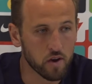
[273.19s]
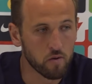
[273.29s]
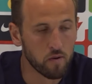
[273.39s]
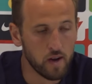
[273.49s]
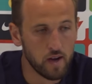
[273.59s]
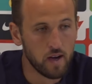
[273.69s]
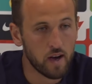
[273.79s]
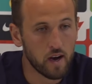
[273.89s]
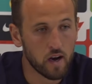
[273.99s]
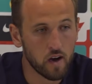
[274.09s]
So,
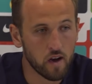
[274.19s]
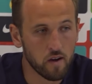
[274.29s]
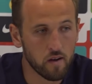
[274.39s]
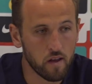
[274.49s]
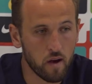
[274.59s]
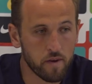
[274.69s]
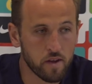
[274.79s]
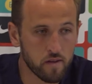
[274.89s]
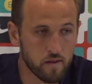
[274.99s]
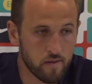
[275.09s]

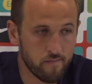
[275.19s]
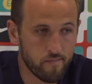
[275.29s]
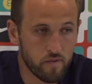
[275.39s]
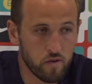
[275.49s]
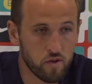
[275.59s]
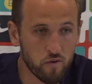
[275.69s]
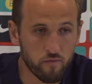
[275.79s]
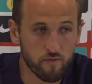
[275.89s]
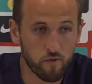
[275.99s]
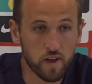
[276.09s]
you
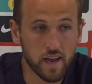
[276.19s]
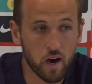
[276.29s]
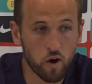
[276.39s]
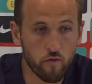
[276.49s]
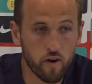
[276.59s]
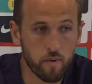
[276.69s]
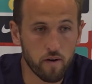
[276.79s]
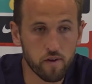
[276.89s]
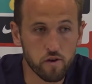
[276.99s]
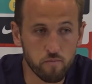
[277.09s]
don't fully get over it,
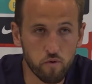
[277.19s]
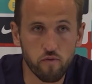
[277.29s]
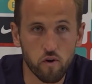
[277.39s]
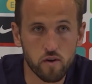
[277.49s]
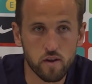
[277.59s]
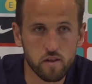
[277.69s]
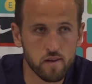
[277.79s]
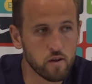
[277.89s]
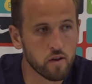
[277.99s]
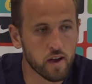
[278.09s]
but I think you move on and
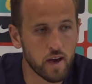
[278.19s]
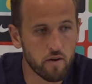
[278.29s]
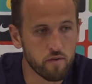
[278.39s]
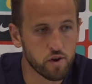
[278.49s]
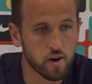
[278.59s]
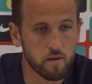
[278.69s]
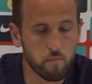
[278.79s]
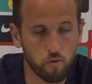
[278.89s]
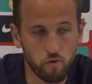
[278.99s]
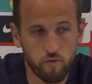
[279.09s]
you look at areas you can
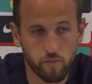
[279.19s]
improve.